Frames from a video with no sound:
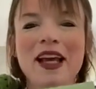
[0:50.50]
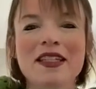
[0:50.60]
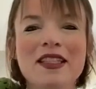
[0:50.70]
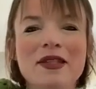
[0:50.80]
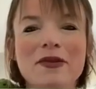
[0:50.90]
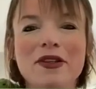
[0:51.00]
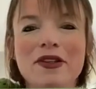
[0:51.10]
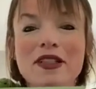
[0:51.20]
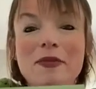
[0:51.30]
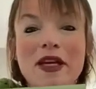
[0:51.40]
Has this one got
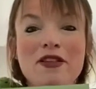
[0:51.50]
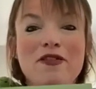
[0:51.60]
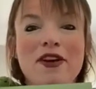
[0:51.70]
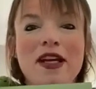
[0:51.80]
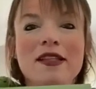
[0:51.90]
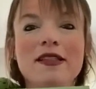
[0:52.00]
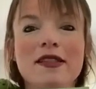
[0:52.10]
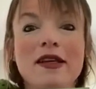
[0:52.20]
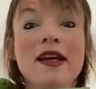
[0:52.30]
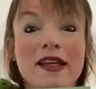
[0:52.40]
special friends?
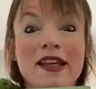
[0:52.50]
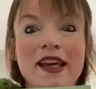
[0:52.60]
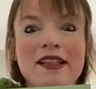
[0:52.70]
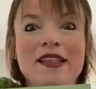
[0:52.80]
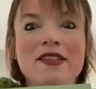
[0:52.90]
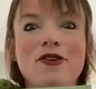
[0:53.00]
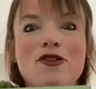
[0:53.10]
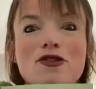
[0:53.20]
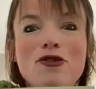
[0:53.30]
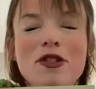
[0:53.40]
Yes, it's got
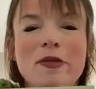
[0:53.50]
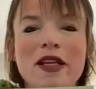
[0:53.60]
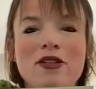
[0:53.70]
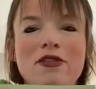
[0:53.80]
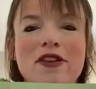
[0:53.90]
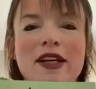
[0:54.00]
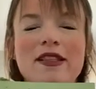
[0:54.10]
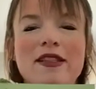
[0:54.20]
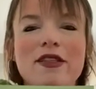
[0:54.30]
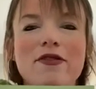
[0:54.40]
two special friends.
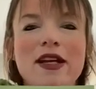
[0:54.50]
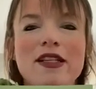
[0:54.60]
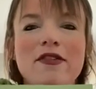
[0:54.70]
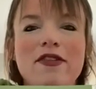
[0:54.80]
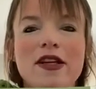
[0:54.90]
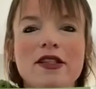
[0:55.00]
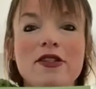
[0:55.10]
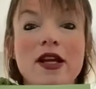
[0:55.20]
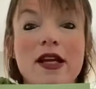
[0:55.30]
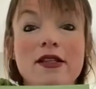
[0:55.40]
Are you ready? Fred in your
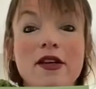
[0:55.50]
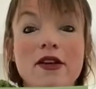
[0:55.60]
head.